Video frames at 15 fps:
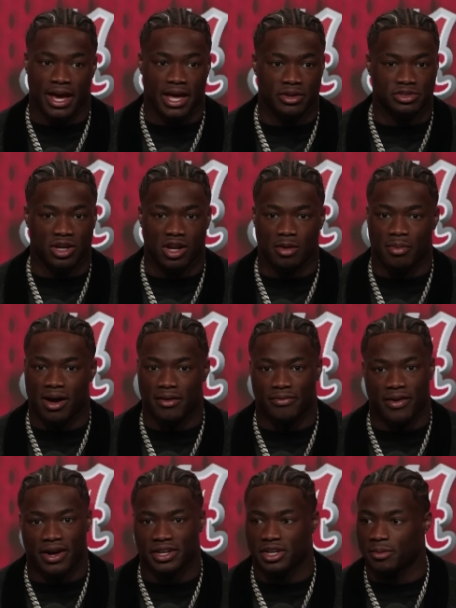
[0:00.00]
and it was all about
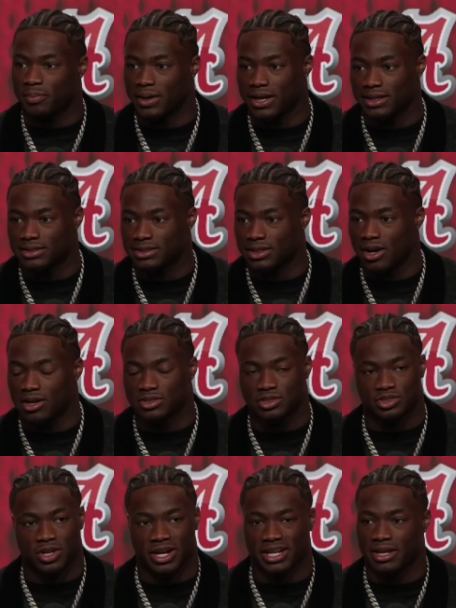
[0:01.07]
finding your place and
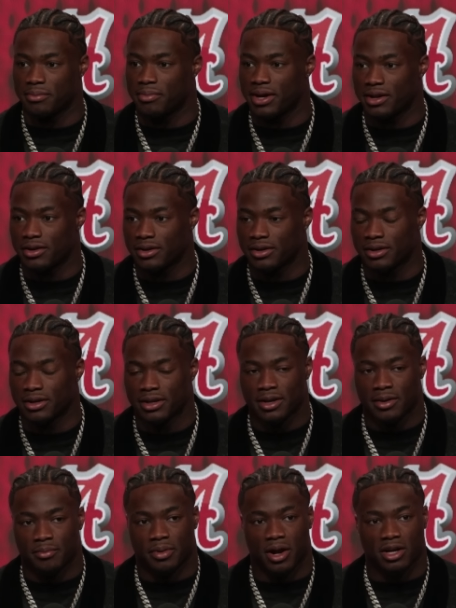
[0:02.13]
also trying to get better,
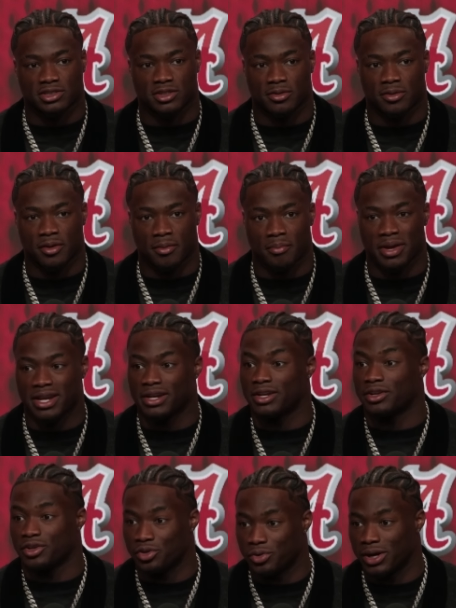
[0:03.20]
but also
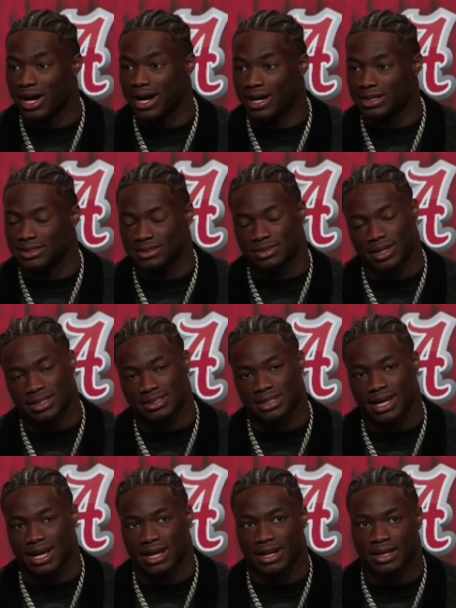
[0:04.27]
meeting new guys. And so that's a
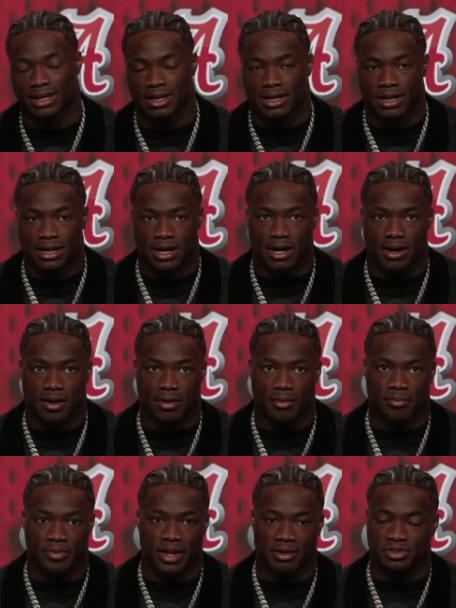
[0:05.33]
guy
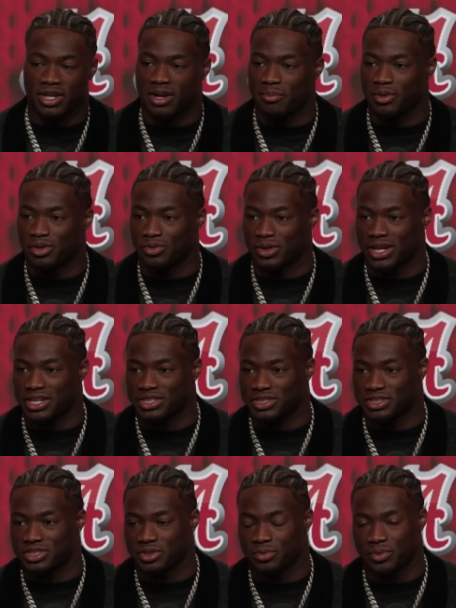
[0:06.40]
um, that I try to build a
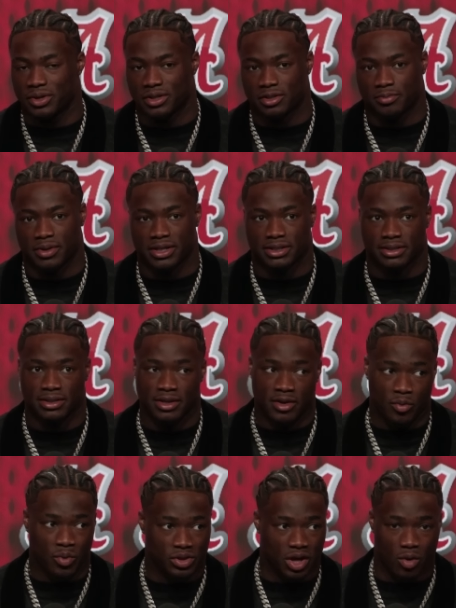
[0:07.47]
relationship with. But
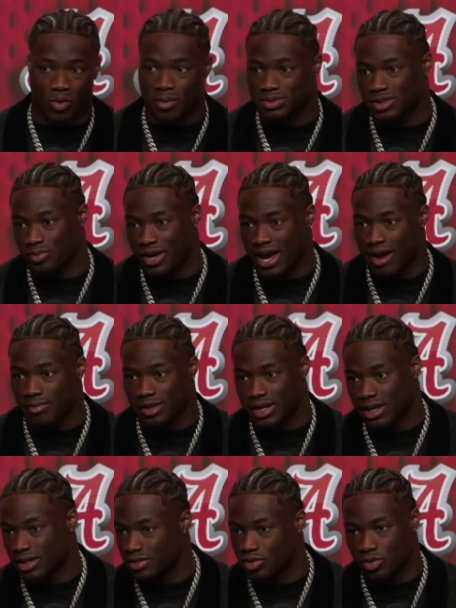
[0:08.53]
with our reps that we have
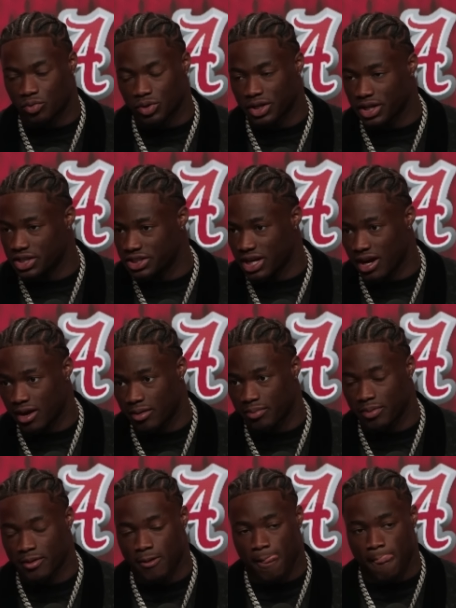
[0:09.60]
together, he's doing a really good job